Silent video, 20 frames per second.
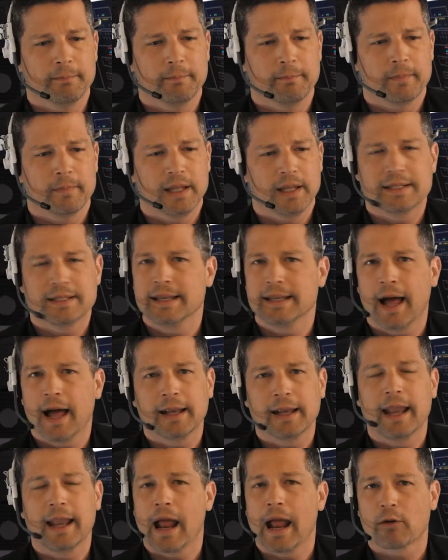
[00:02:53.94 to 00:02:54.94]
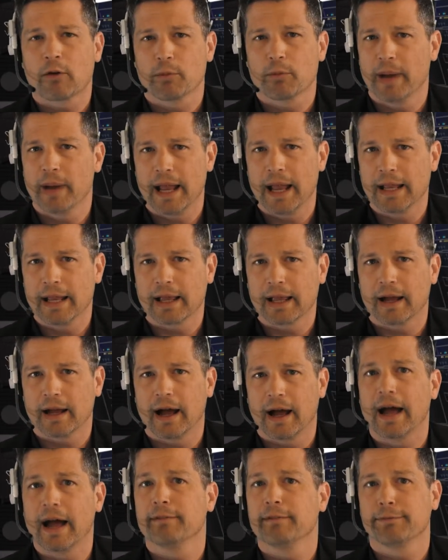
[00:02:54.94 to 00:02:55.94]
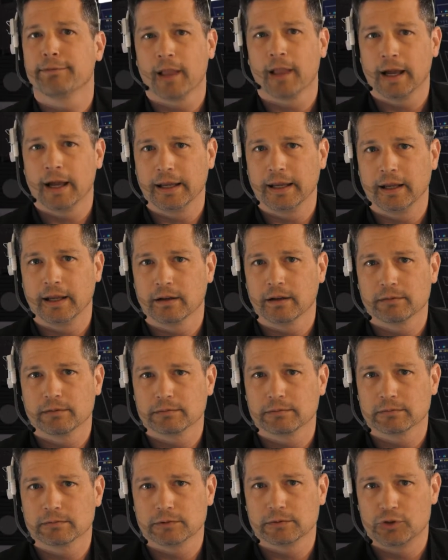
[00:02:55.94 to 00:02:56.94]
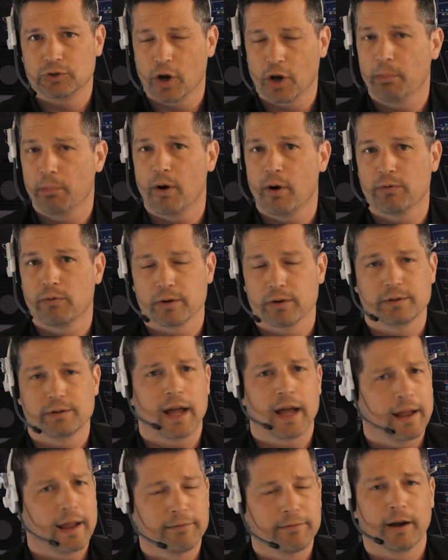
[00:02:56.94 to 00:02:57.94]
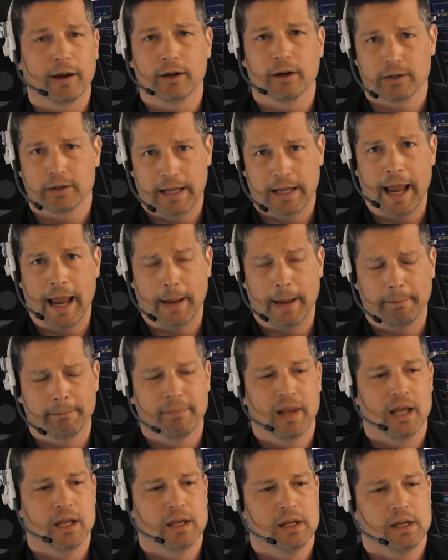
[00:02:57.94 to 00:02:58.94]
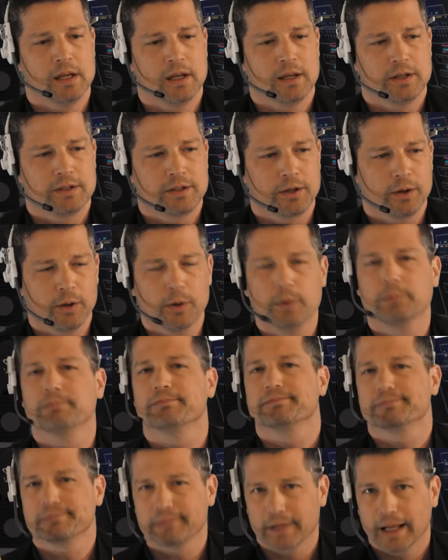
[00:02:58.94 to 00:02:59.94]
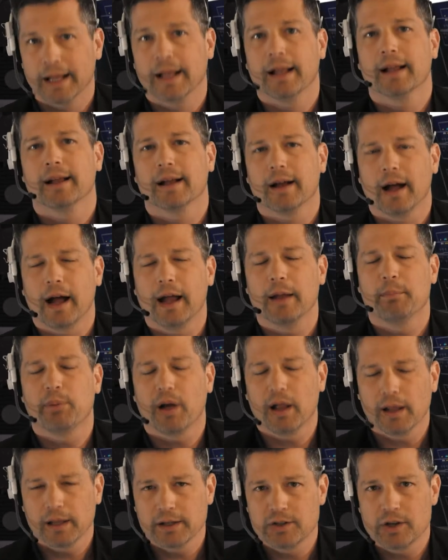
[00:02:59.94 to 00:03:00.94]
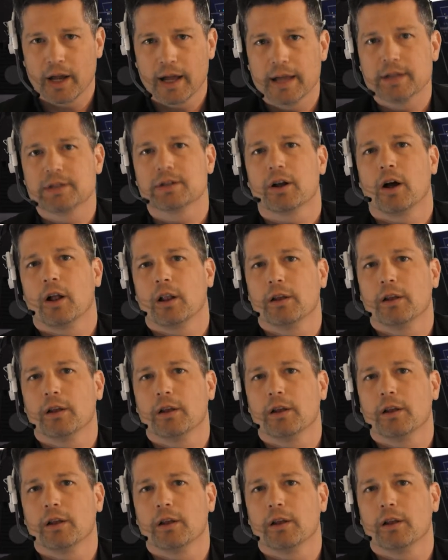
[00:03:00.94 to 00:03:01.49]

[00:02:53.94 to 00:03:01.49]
It's not an acrobatic, high-flying, jump-over TIE fighter game. So I apologize to all